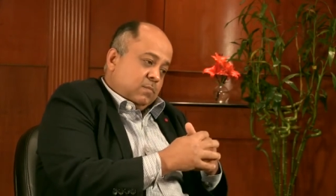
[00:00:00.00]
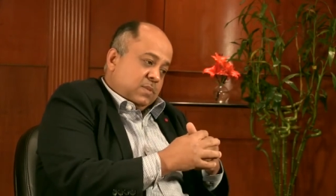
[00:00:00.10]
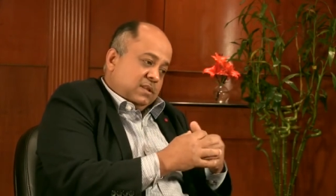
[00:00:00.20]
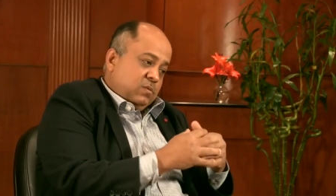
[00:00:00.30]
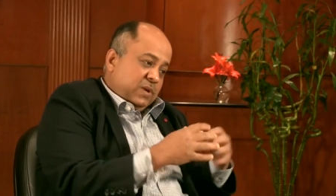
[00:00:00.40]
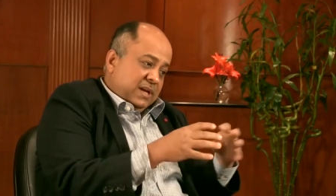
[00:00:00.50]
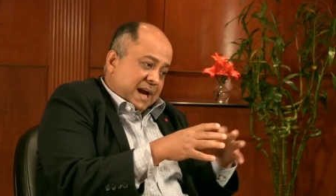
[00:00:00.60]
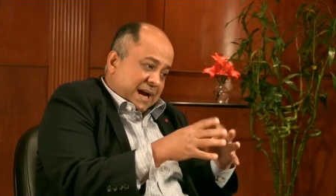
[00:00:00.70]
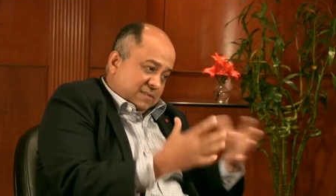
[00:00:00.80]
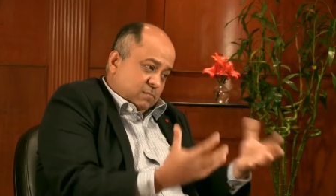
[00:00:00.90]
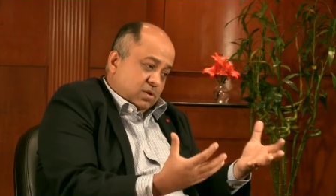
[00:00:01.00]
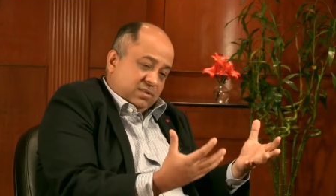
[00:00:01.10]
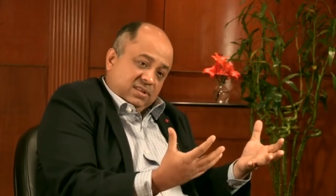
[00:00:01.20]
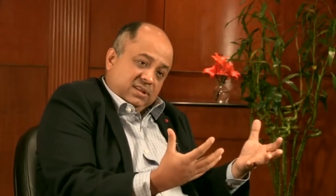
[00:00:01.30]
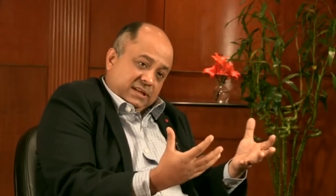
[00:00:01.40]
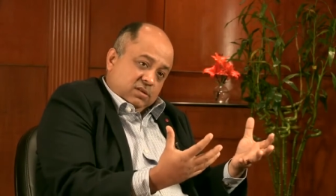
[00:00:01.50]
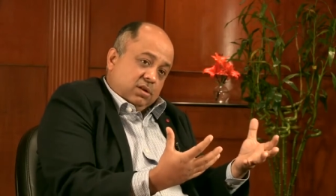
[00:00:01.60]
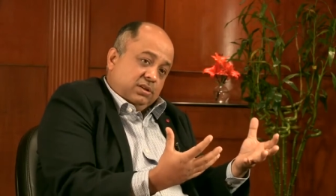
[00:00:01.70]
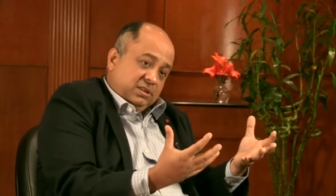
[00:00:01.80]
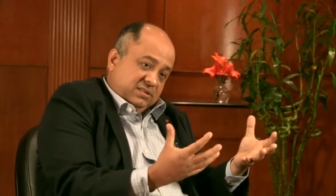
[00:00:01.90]
But the way Atmos as the
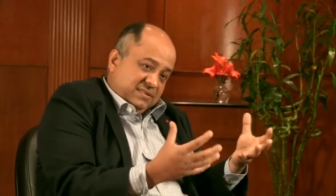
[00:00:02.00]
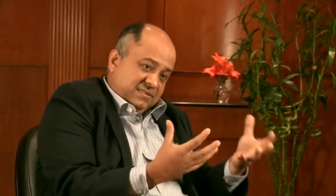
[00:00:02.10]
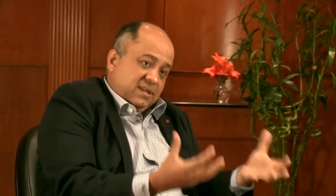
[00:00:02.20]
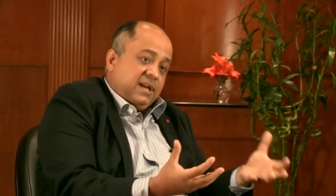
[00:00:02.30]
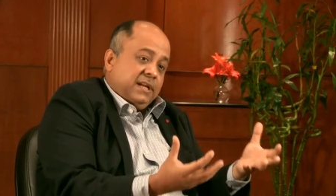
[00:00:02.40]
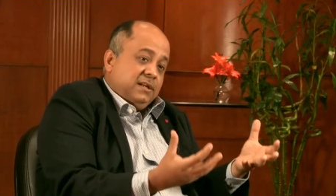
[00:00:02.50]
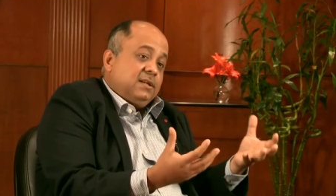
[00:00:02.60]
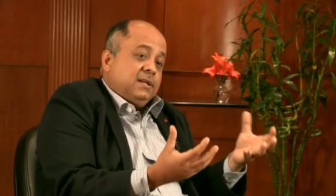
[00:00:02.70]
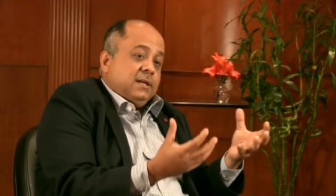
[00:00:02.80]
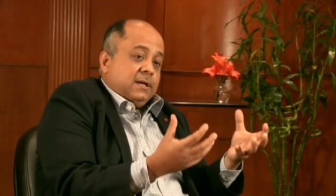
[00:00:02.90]
technology is designed,